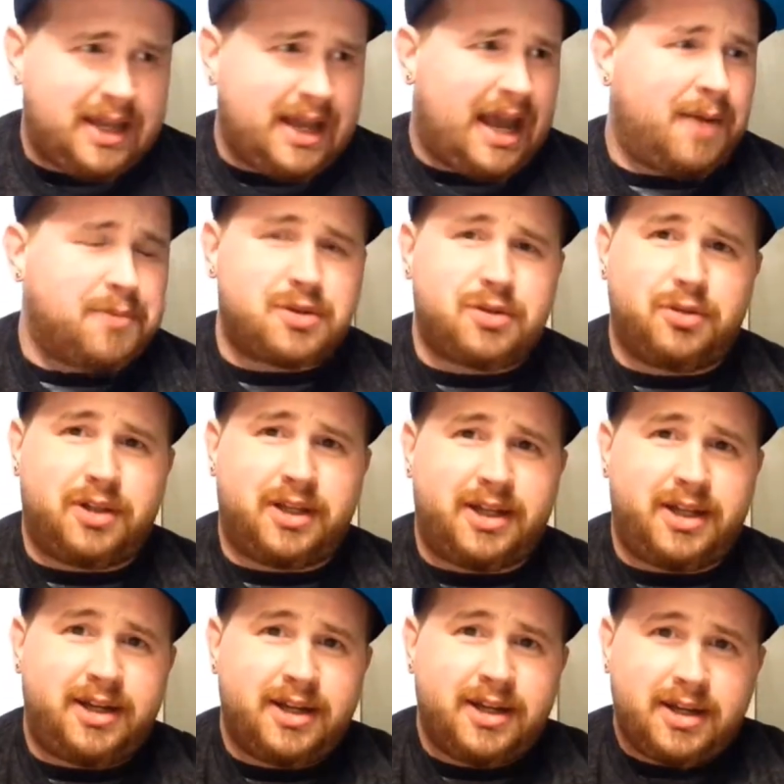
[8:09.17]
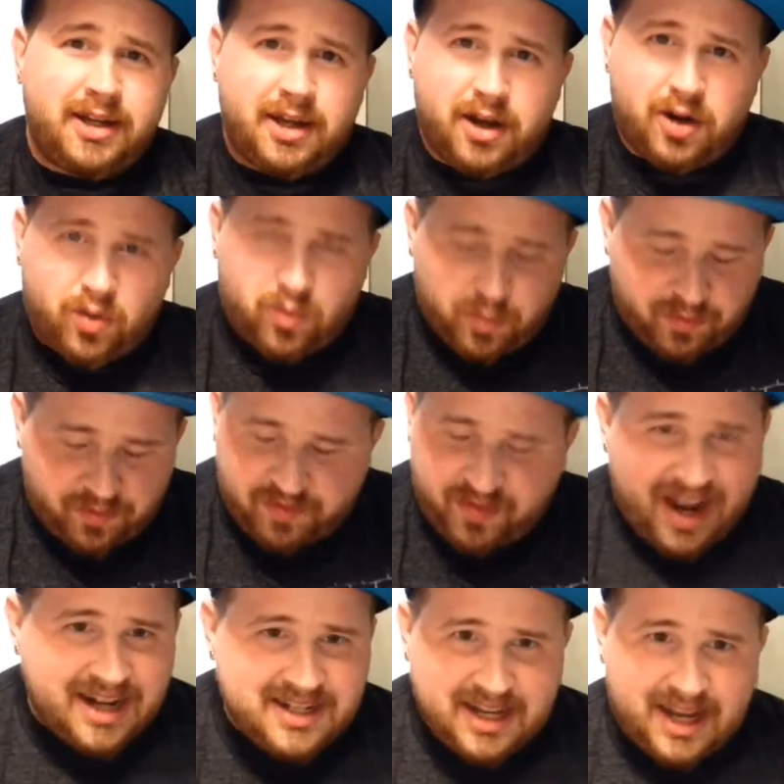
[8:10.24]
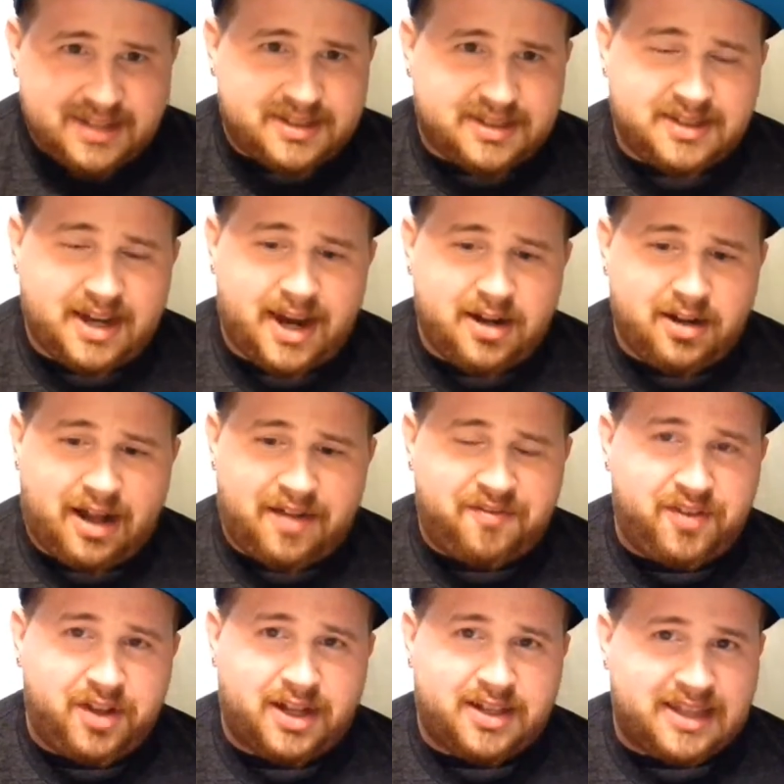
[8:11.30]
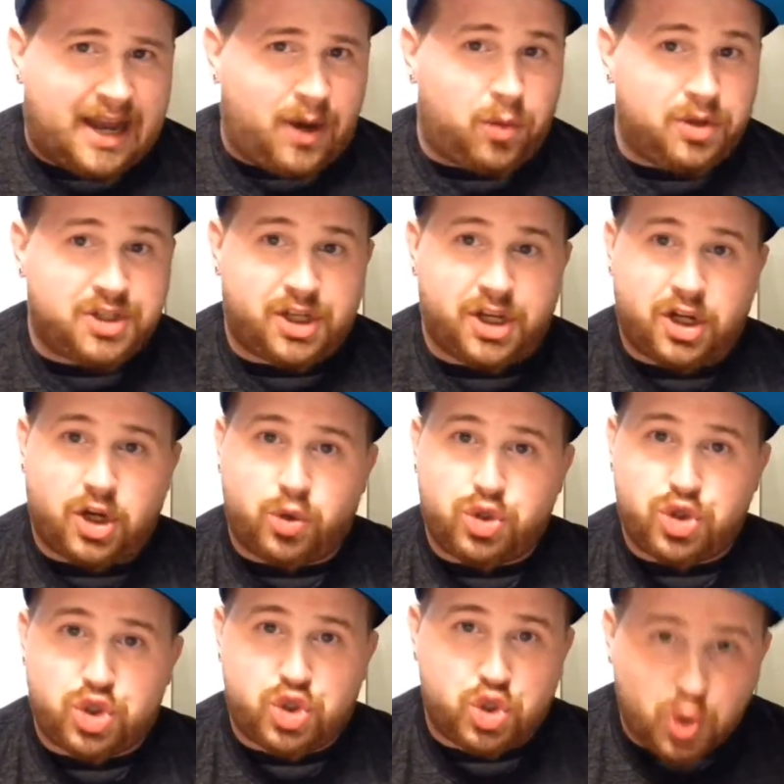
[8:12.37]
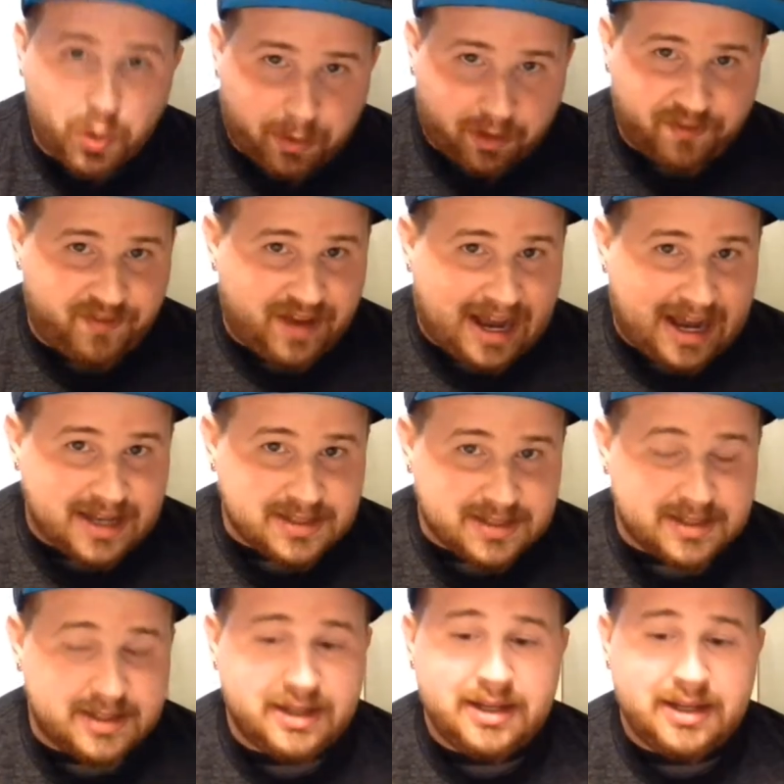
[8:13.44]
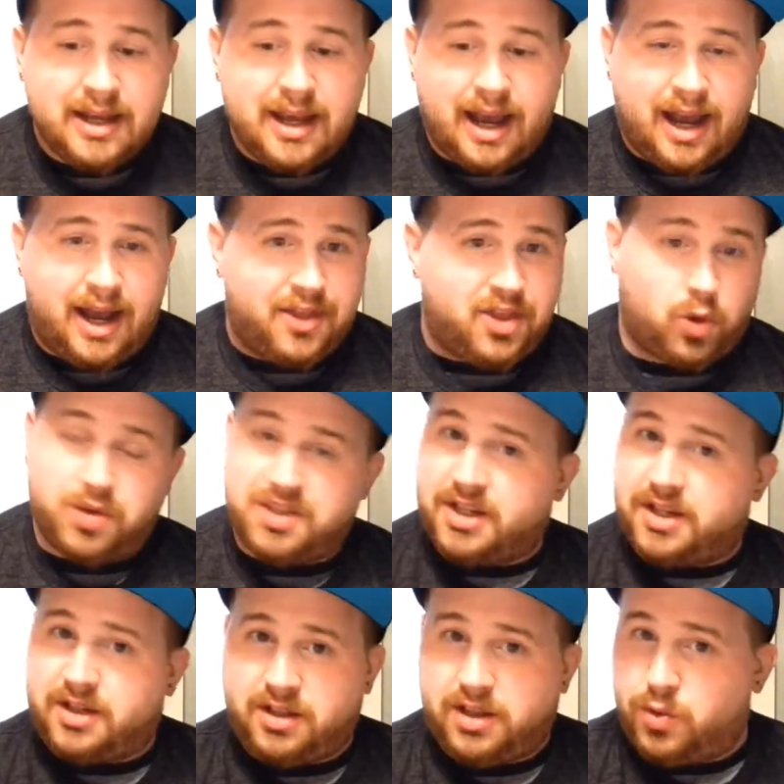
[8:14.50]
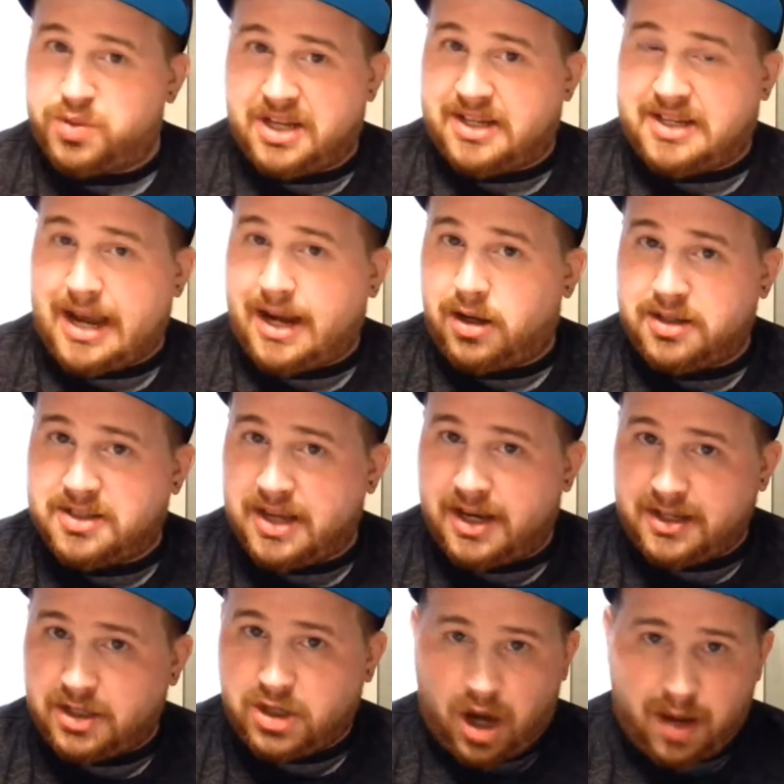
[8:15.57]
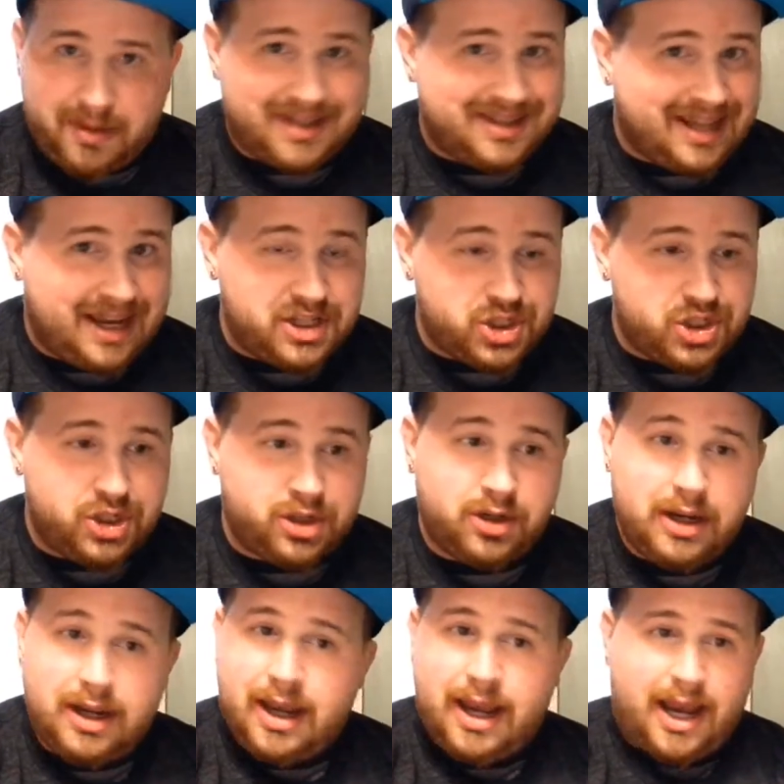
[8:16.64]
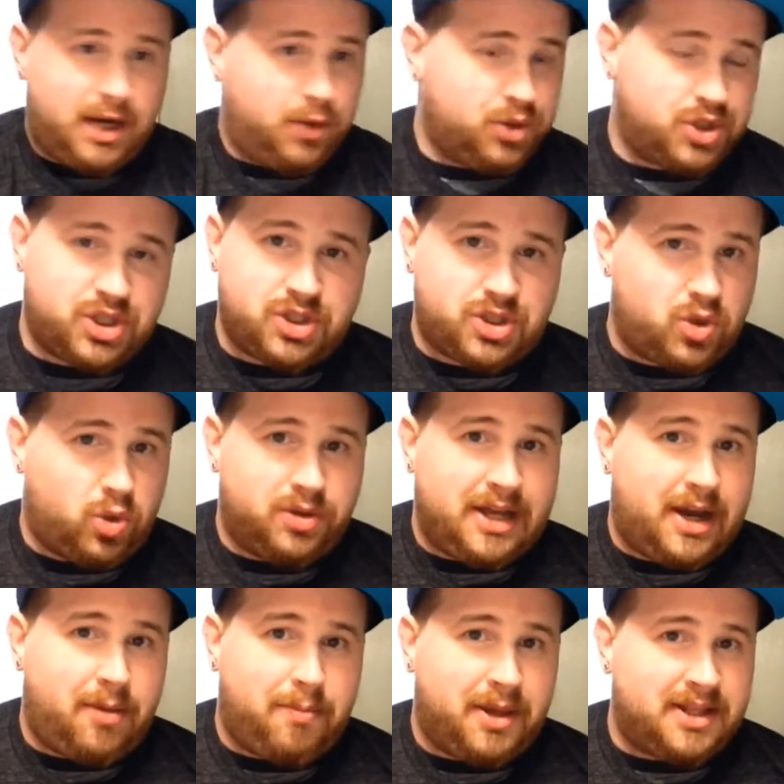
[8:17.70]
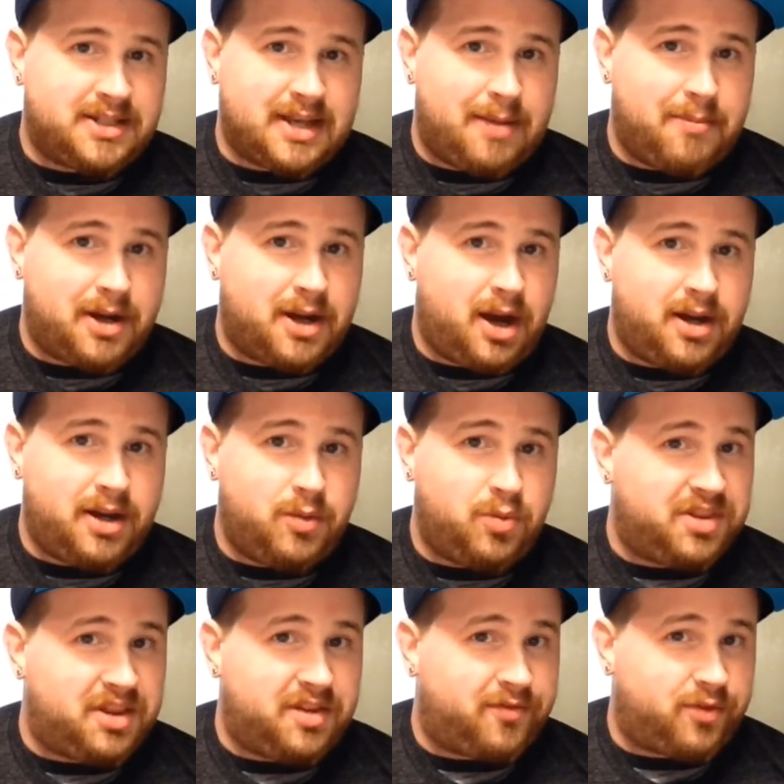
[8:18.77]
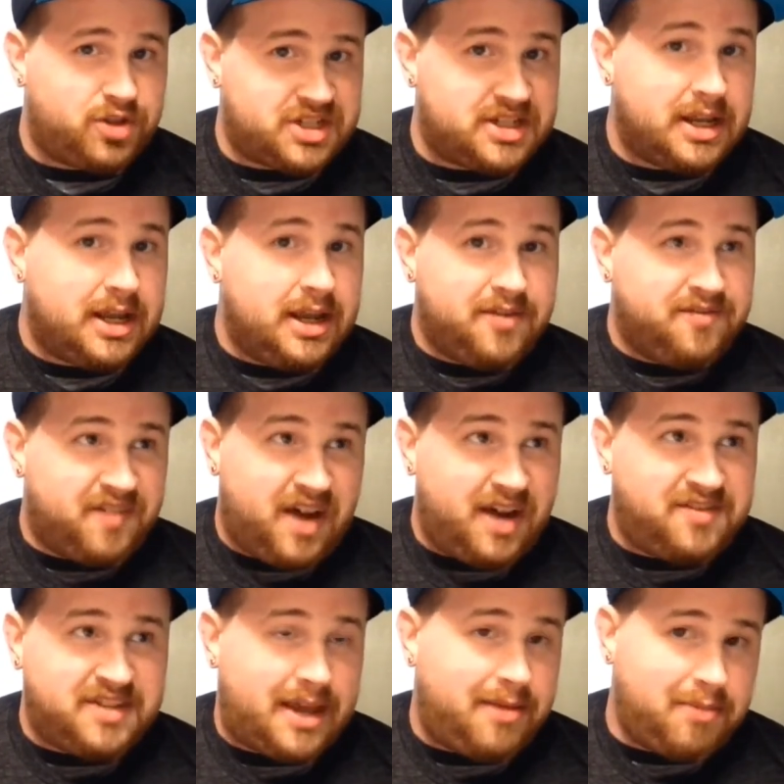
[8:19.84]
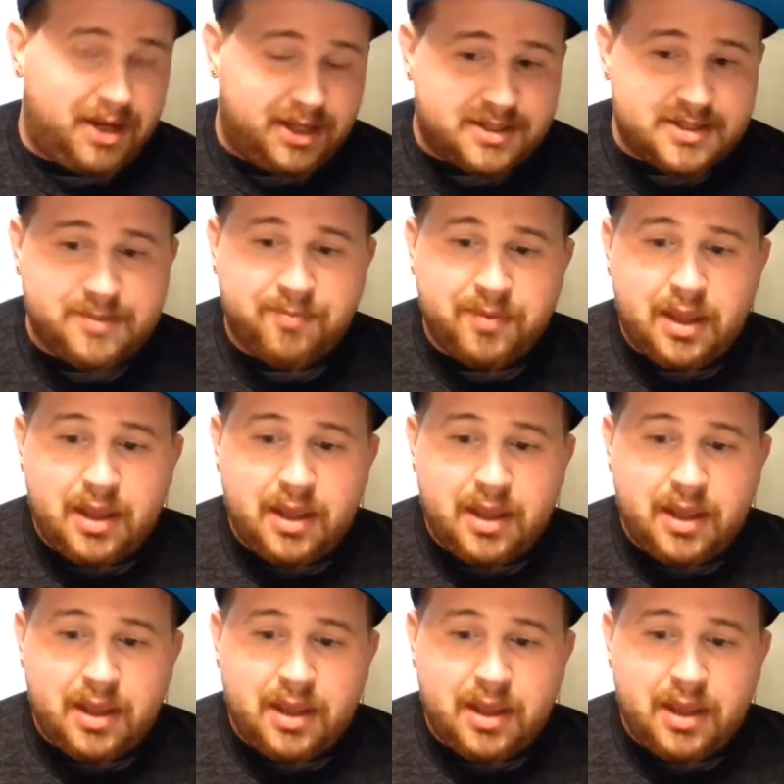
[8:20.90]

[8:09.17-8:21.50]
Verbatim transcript: Absolutely fantastic title. I feel like that one's going to go super fast. There was an Attack on Titan comic last year, and it was sold out by the time I got in within the first 5-10 minutes.